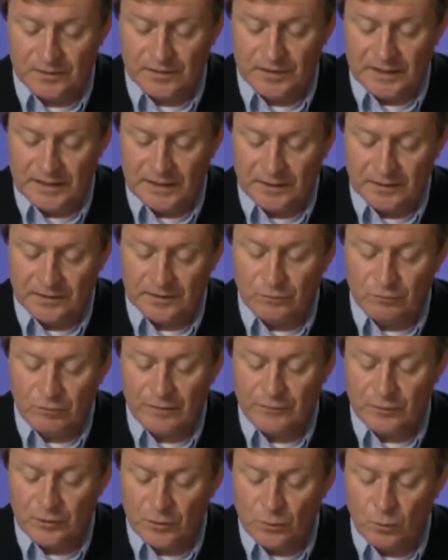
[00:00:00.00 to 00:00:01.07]
the
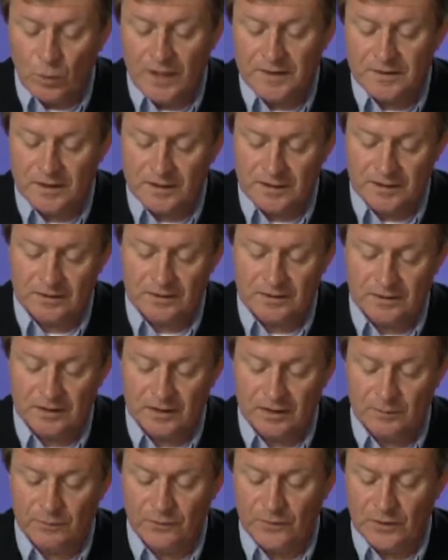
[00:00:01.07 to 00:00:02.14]
revenue 1
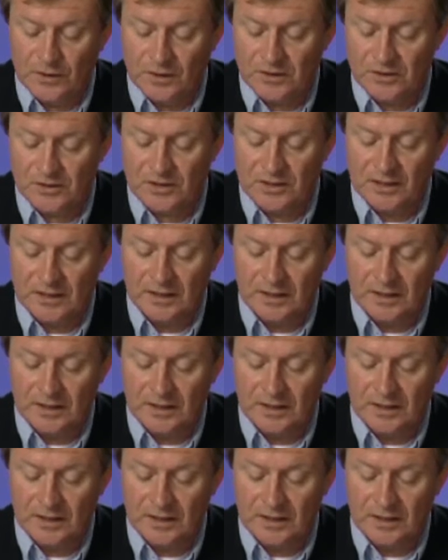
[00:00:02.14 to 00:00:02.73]
term first,